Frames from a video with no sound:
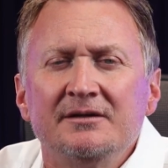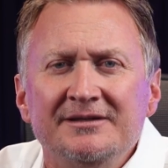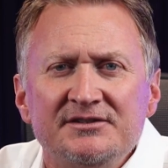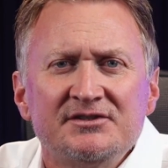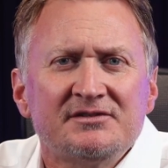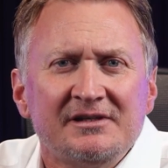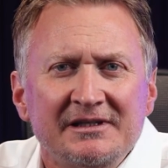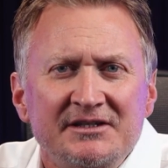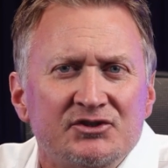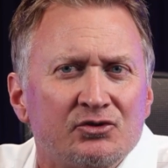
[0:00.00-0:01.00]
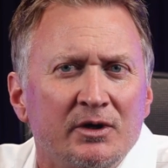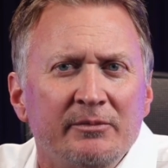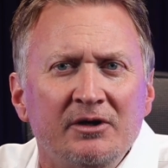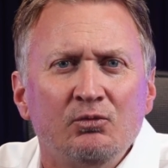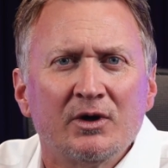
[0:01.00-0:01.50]
This is a lease
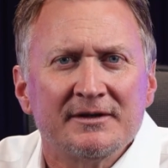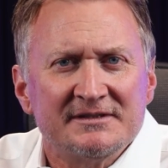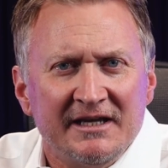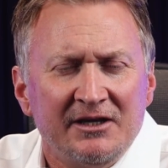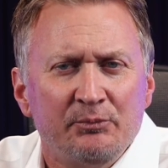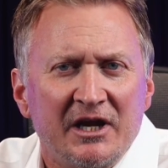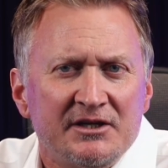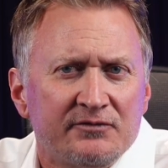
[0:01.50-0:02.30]
agreement where the tenant pays